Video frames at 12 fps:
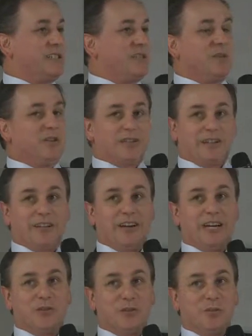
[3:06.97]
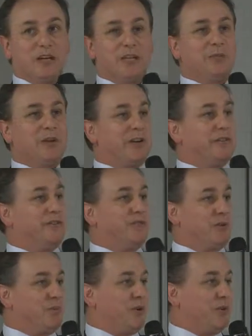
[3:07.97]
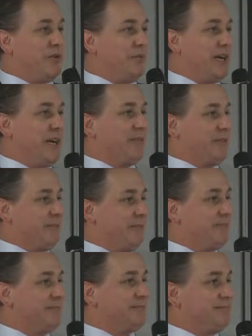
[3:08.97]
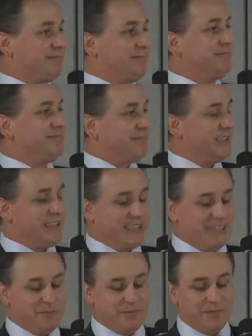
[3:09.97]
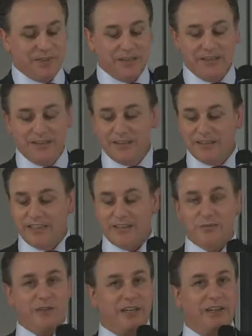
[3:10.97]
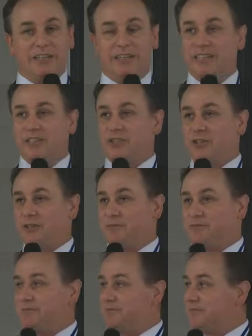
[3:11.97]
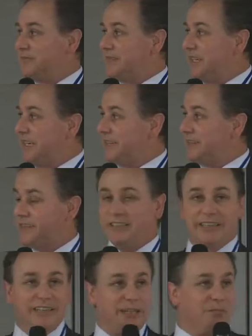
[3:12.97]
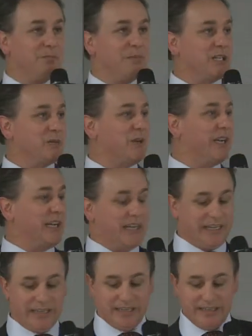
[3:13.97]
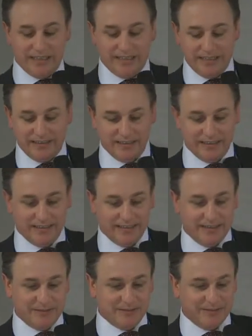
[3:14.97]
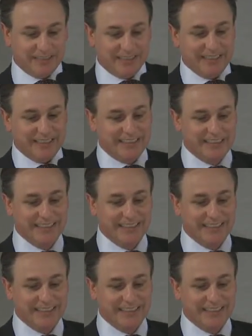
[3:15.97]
is that most of the guys were much better at football than math. Okay, so that's when I got a desk job, and clearly a much better haircut. Okay.